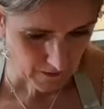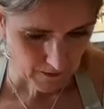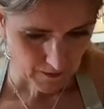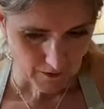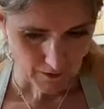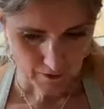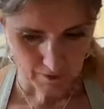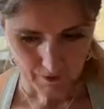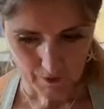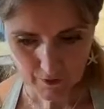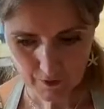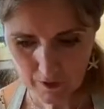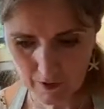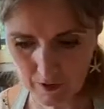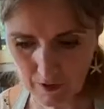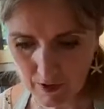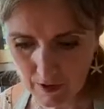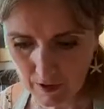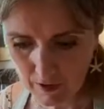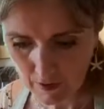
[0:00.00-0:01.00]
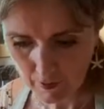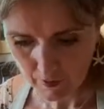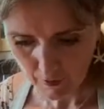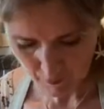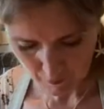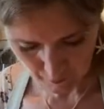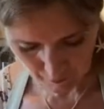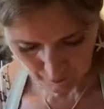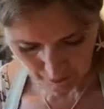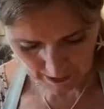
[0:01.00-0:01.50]
I'm just
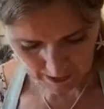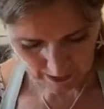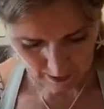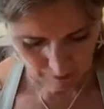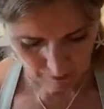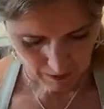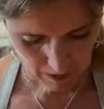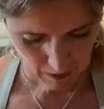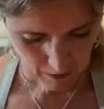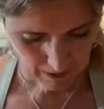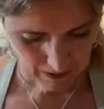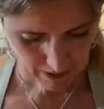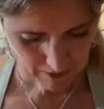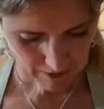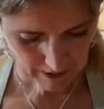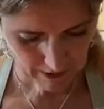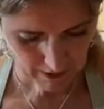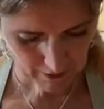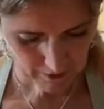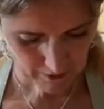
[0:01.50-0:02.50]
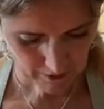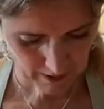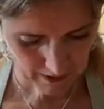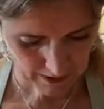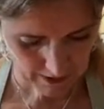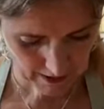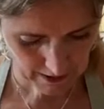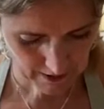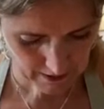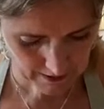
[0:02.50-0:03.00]
feeling my way around
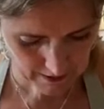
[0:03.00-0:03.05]
here.